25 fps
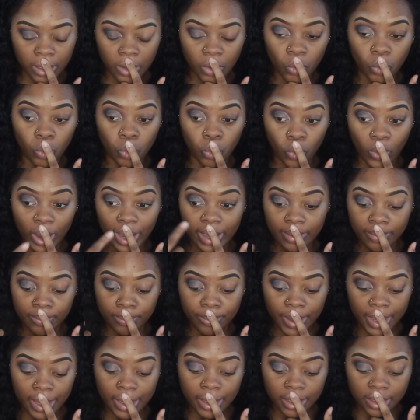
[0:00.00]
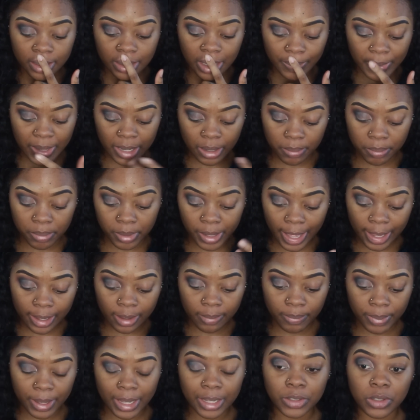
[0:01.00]
a black base on
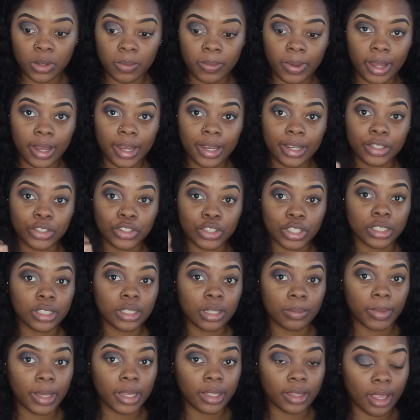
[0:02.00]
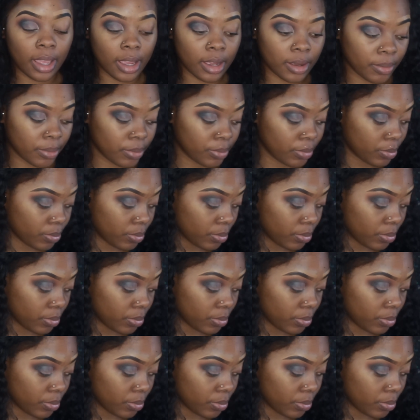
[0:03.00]
my eye just to make that